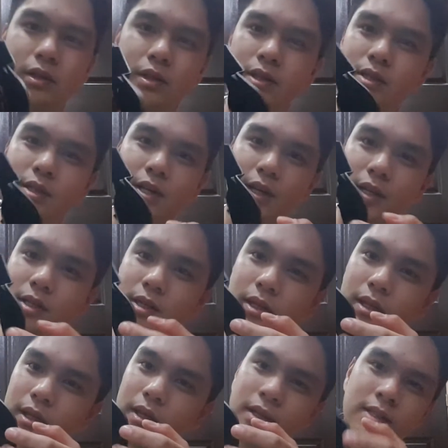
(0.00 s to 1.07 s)
stick it
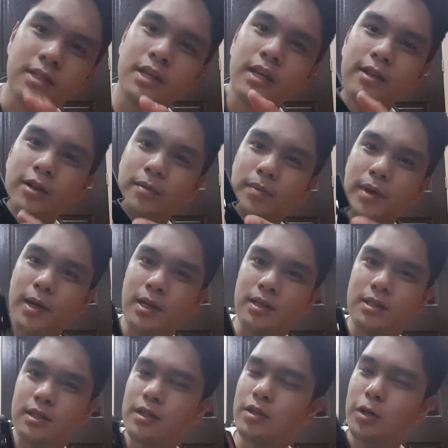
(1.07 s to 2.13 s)
inside your
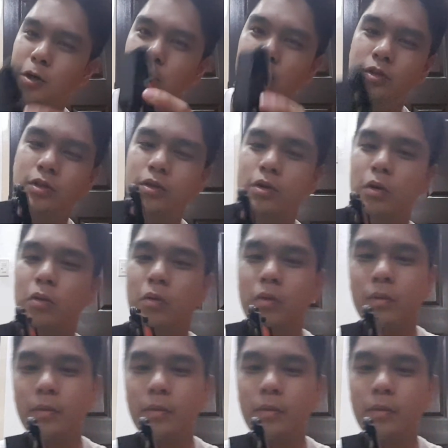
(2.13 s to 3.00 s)
pants and you're good to go.